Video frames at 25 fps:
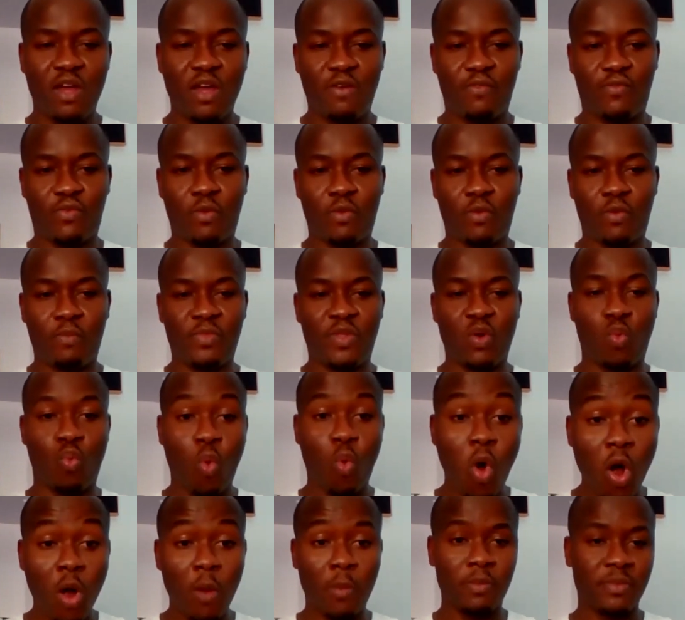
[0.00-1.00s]

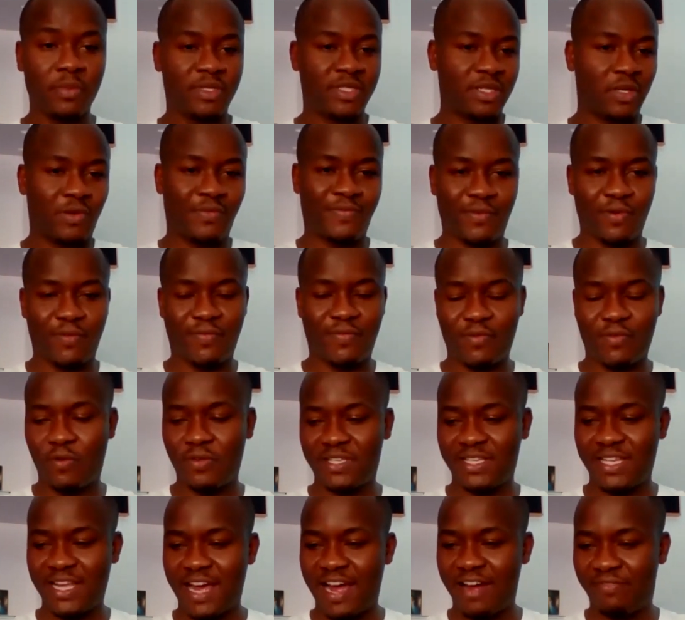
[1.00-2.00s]
warmth of course,
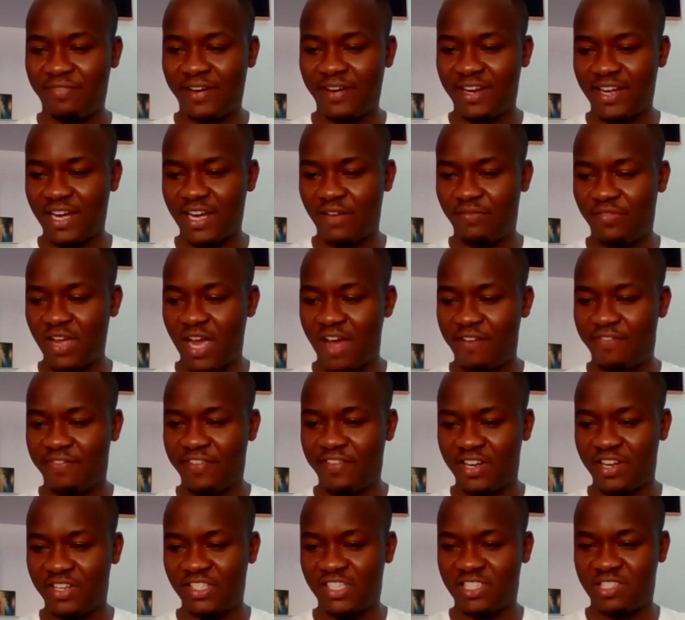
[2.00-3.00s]
the
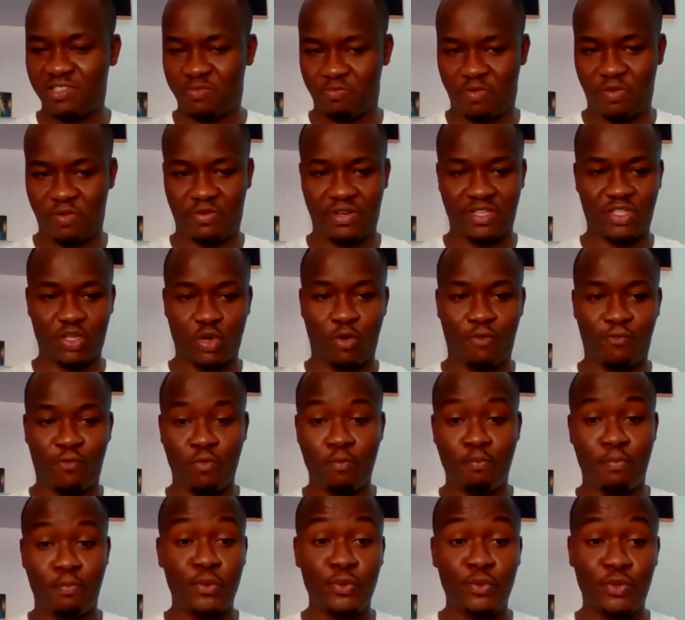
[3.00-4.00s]
African spirit of
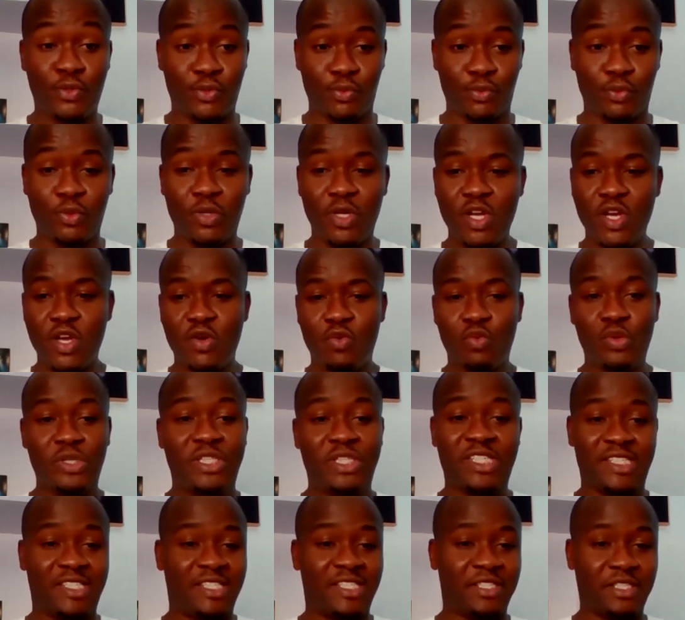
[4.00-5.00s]
Ubuntu, which
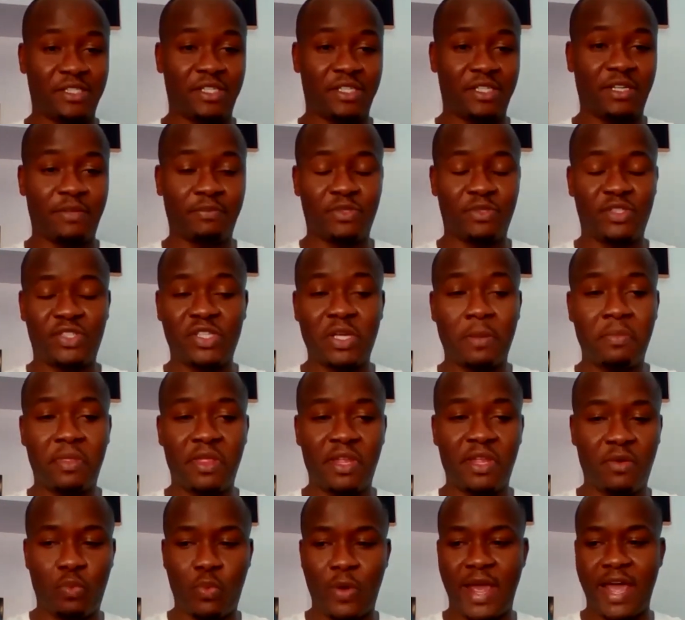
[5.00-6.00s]
is
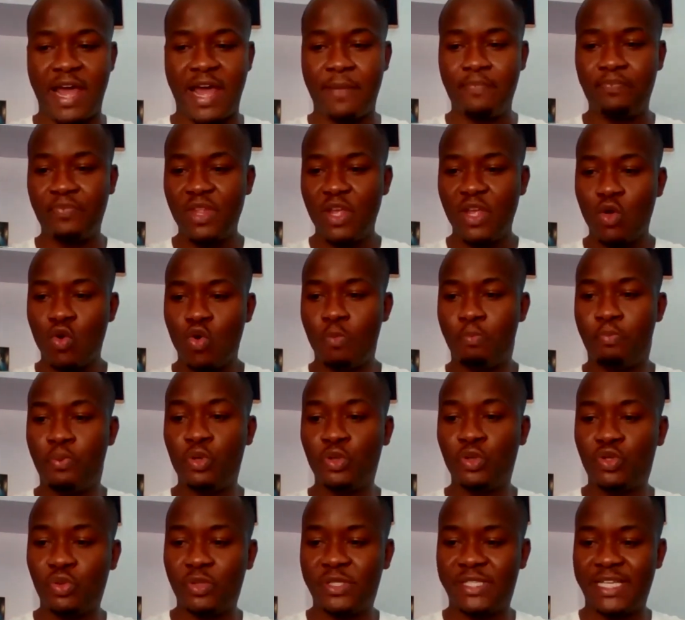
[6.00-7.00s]
something where
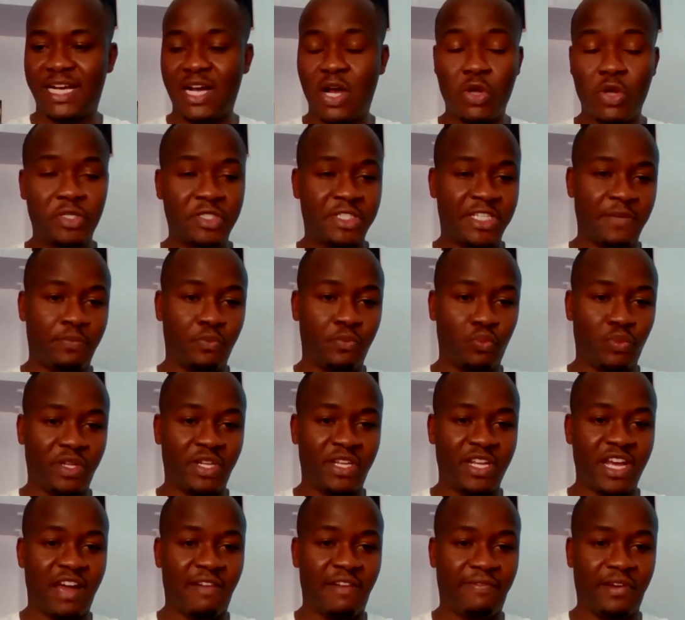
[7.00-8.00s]
Ubuntu is a concept within
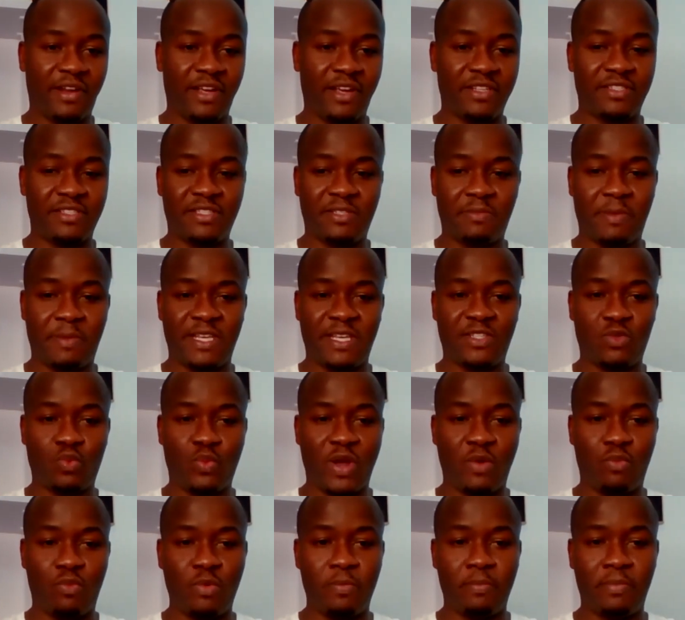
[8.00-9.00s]
the African space
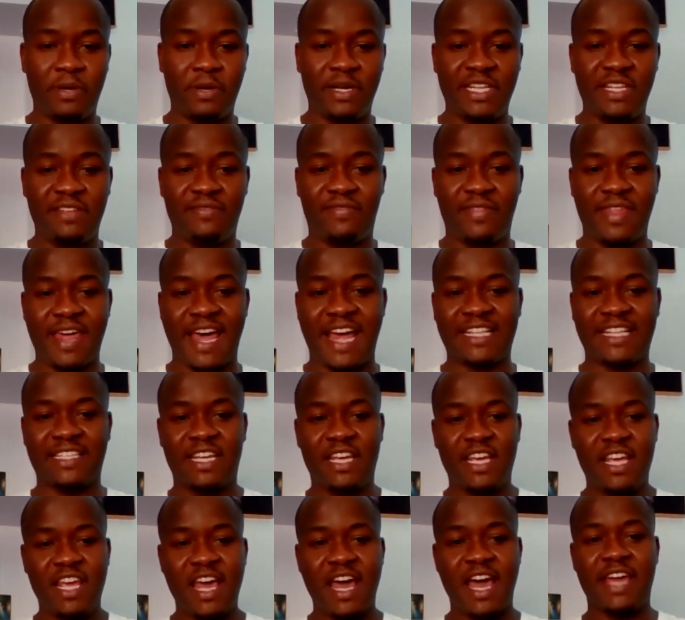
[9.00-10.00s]
where we believe that
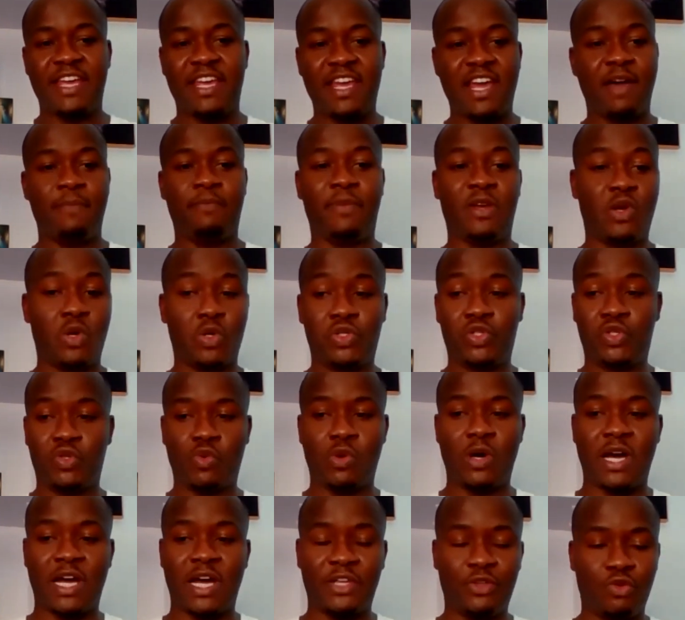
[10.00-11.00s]
I am because you
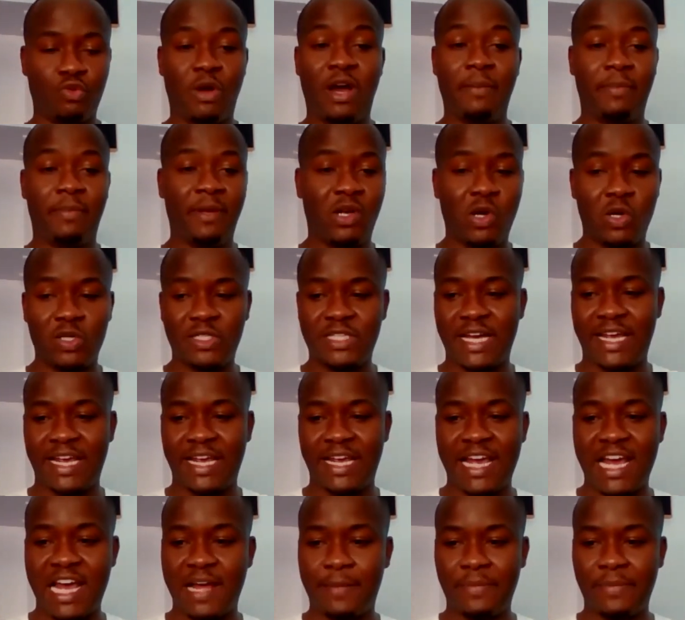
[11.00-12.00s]
are because I
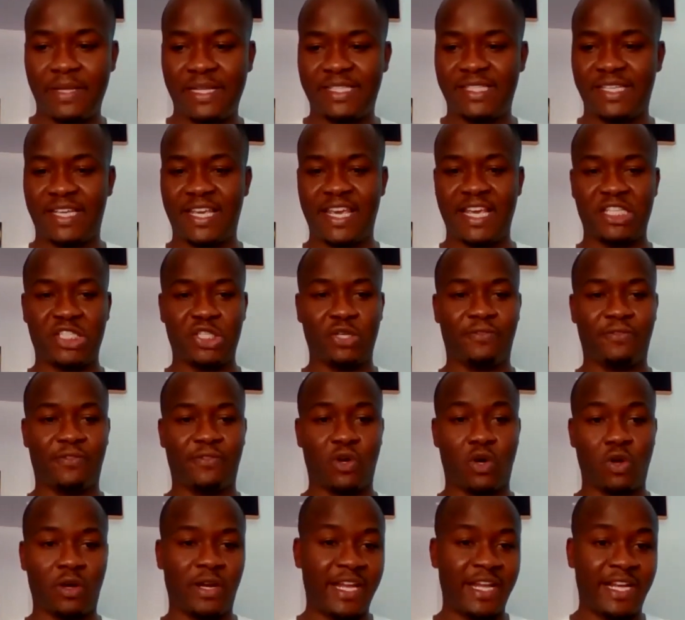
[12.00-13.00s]
am. It's a case of
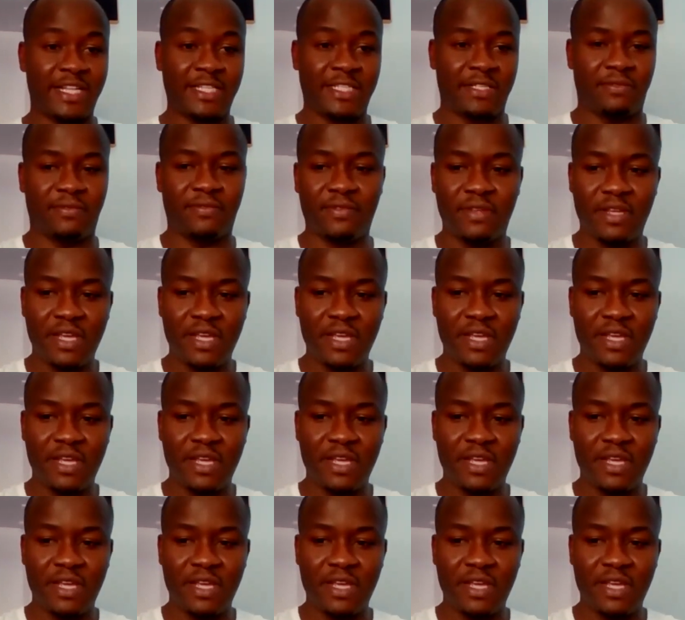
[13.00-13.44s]
collective.